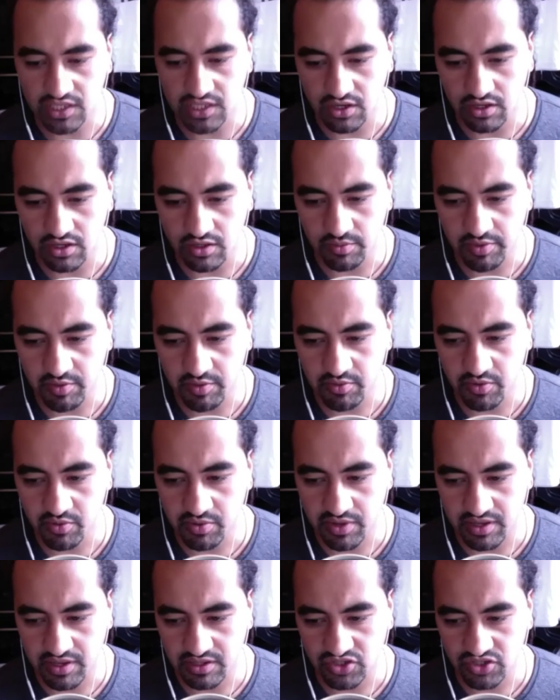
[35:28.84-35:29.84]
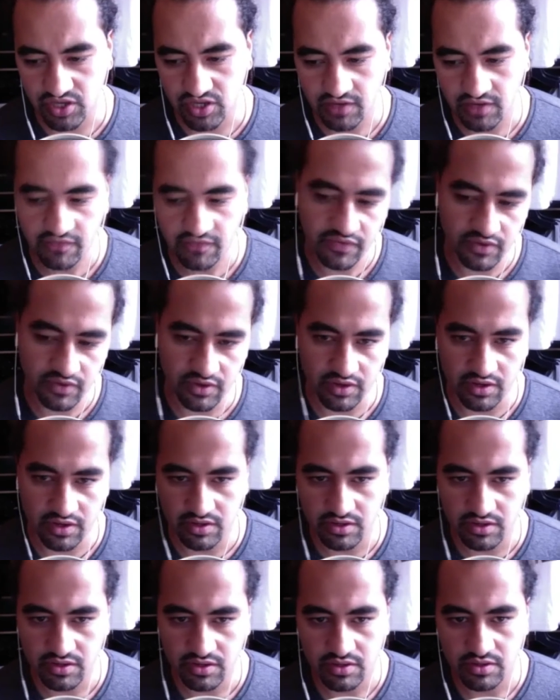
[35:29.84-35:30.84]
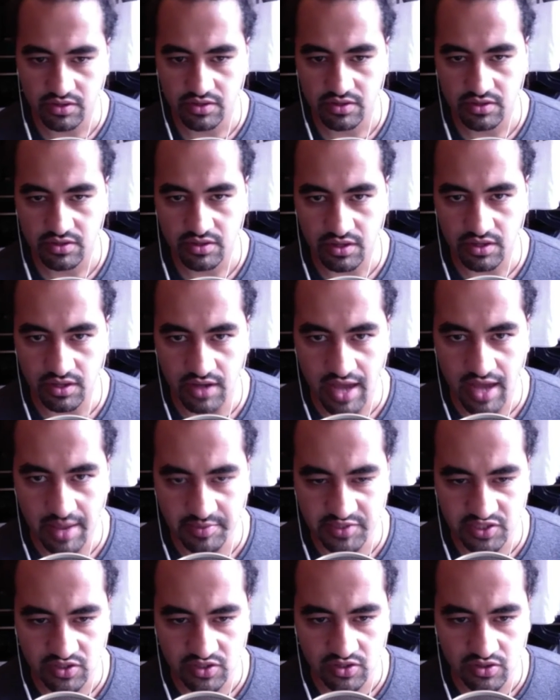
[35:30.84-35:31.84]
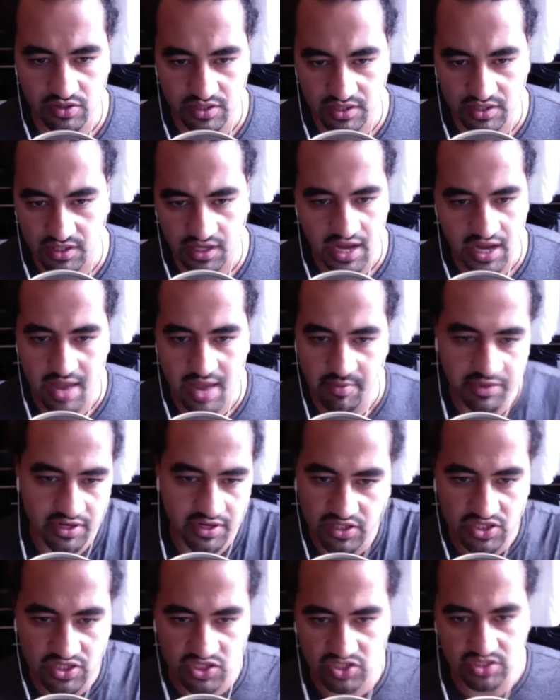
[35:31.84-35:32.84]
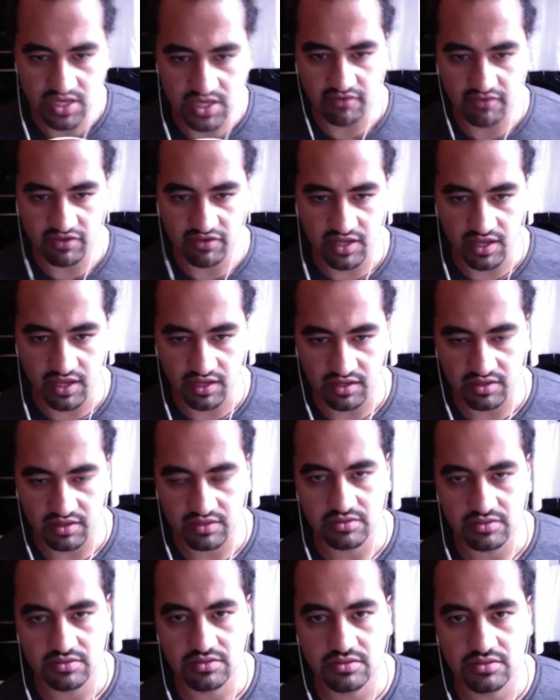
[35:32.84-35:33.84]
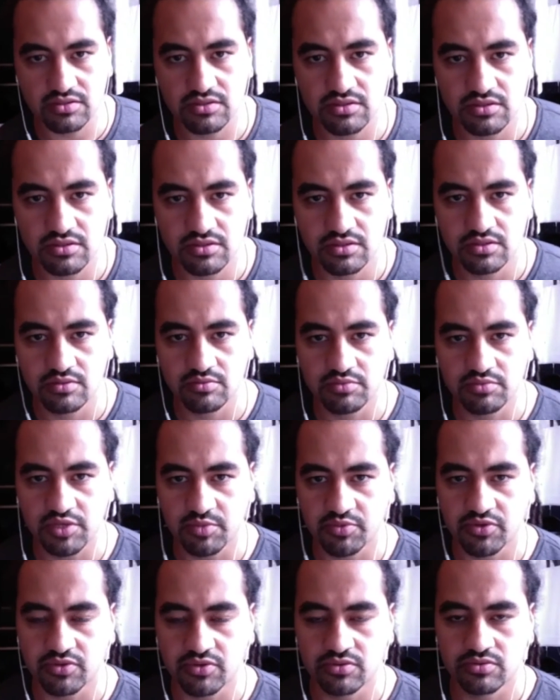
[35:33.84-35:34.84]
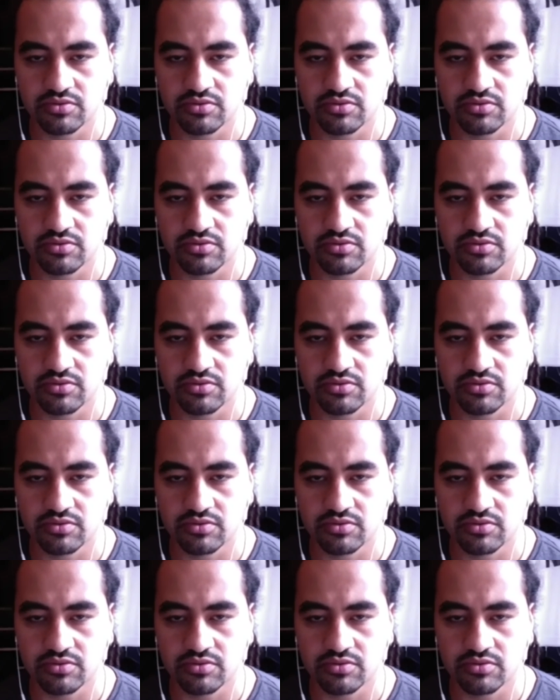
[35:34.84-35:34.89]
are the people training for an obstacle, and the common are just everyday people?